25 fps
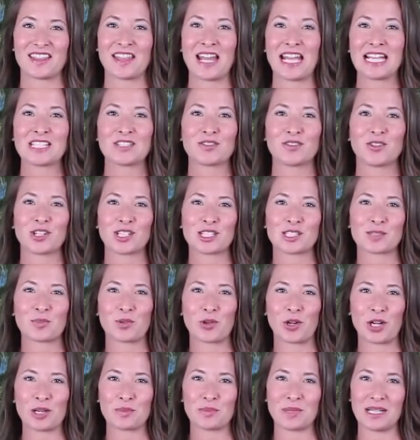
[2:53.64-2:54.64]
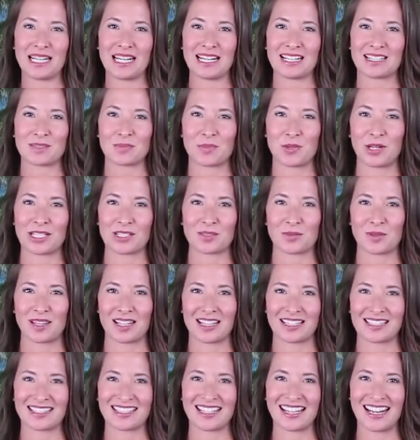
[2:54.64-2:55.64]
Thanks for exploring Bonita Springs
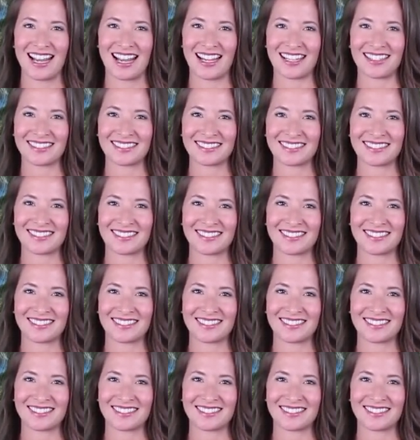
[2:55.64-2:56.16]
with us today.